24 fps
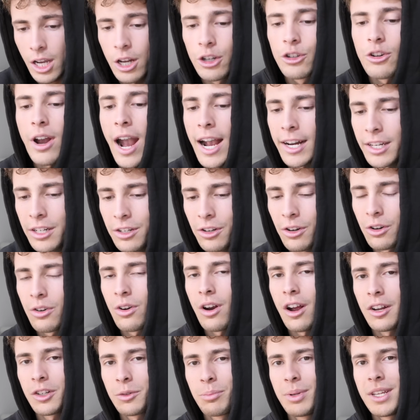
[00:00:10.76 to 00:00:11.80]
attracting your
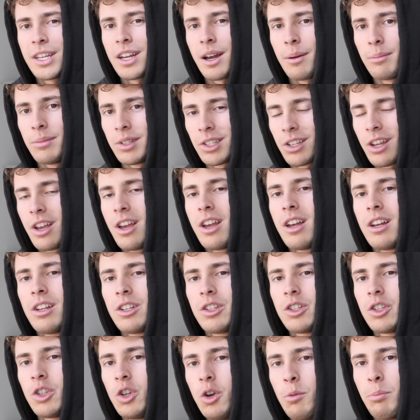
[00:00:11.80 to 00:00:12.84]
crush becomes
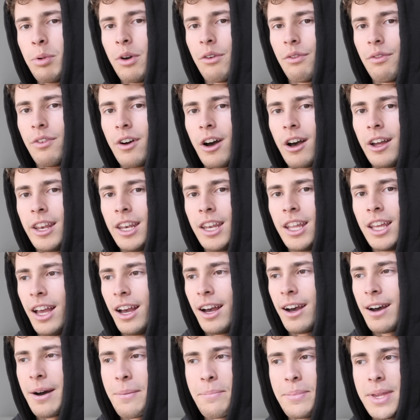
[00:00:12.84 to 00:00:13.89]
super fun
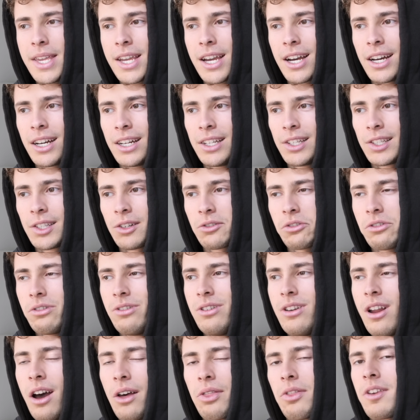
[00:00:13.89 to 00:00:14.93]
because there's
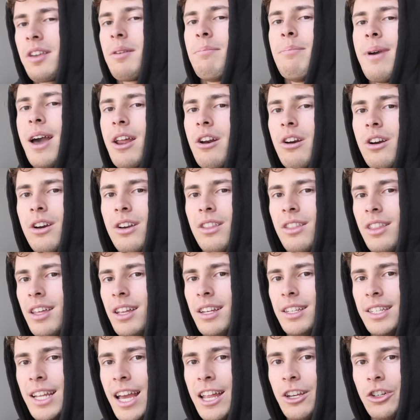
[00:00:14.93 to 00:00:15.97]
nothing better
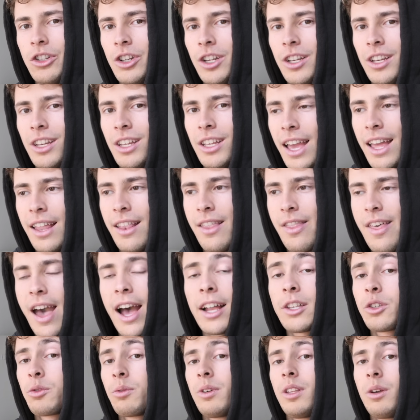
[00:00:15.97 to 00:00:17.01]
than tension. And
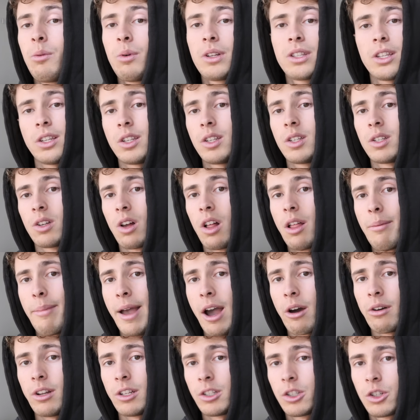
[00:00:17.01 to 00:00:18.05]
that's really what this is all
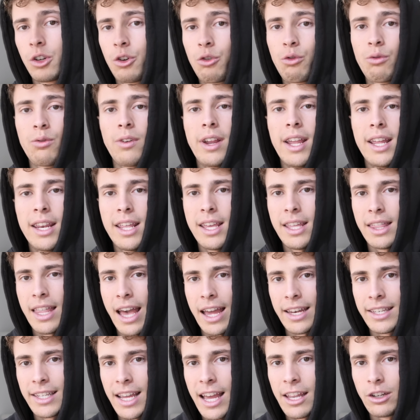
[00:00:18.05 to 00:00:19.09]
about. It's creating
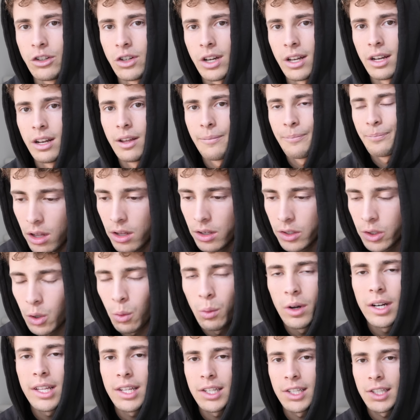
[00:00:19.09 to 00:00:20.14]
that tension. So
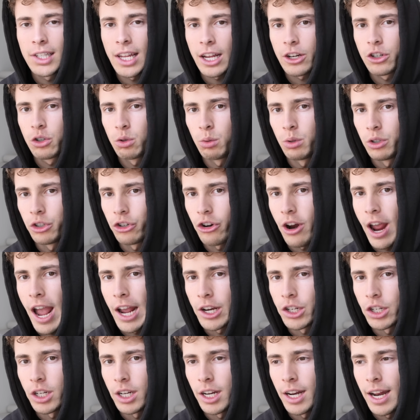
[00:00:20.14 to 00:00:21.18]
what is sexual
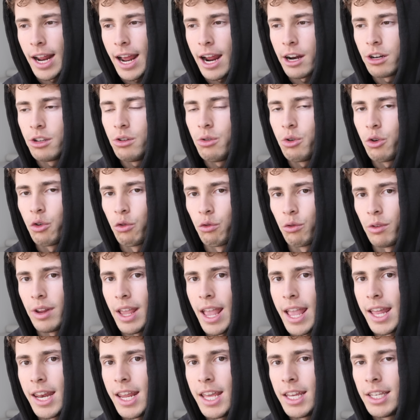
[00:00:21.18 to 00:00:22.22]
attraction and how do you
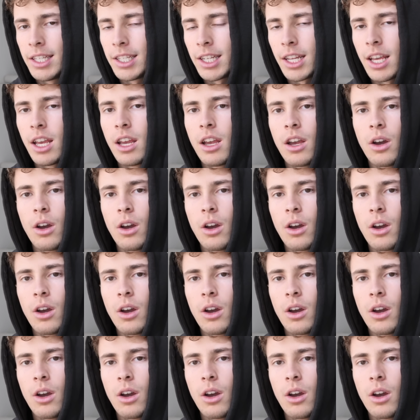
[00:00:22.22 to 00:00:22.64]
create it?